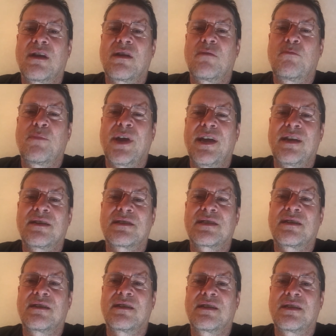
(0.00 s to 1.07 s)
I'll pass
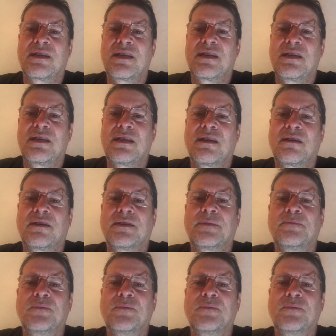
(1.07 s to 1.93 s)
on the uh,